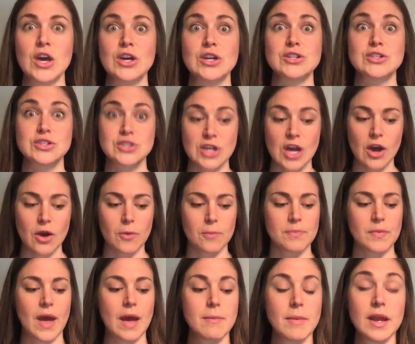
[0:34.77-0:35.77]
So
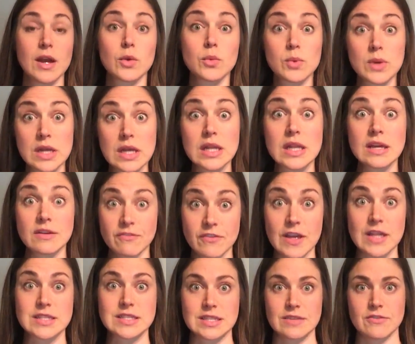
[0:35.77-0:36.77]
I made a really
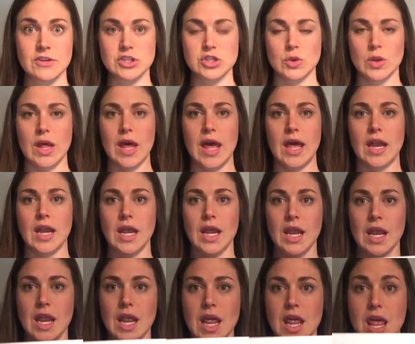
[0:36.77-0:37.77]
fancy visual aid.
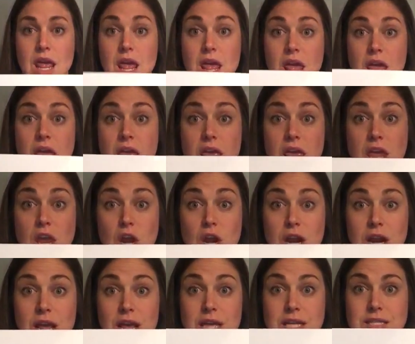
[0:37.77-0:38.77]
Here
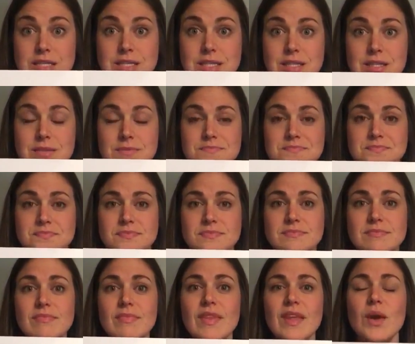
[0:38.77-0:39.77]
it is.
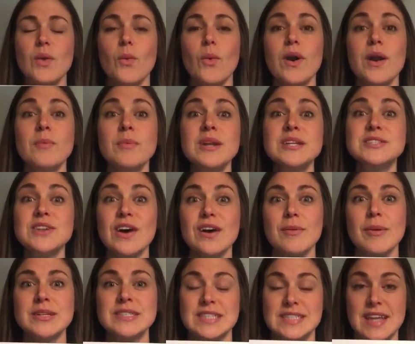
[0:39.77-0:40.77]
What I'm going to talk
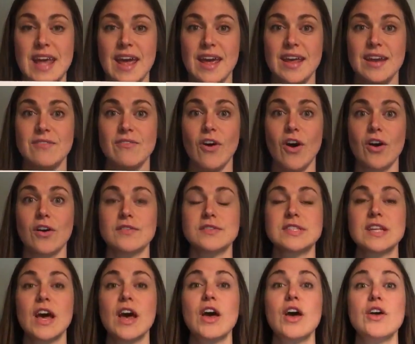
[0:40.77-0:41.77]
about today
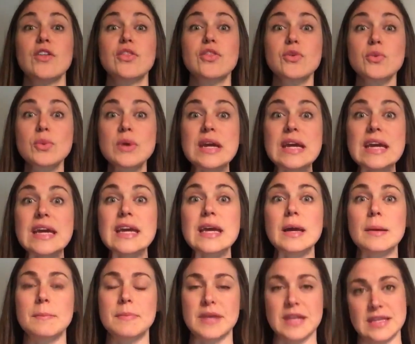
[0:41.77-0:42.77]
involves 3
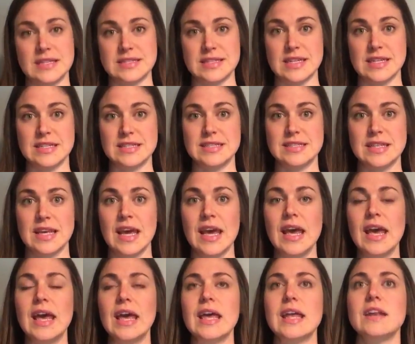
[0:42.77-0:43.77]
pieces.
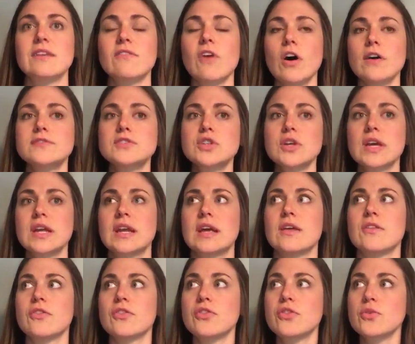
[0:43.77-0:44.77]
It involves looking
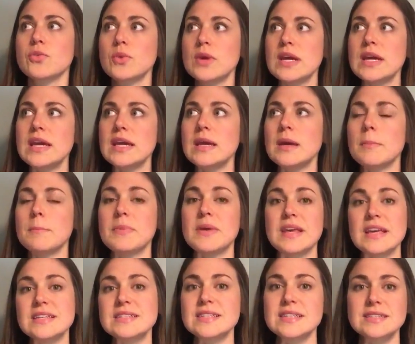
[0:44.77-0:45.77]
at 3
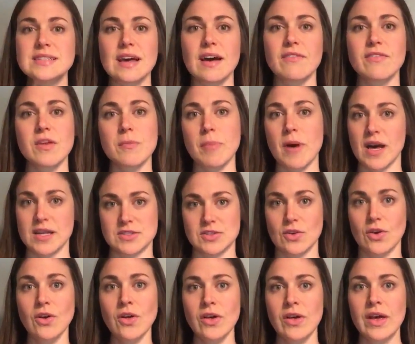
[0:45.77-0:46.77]
pieces of the
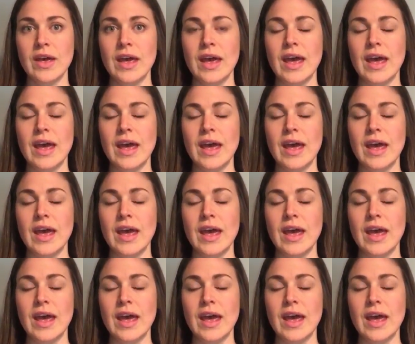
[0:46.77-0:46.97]
puzzle,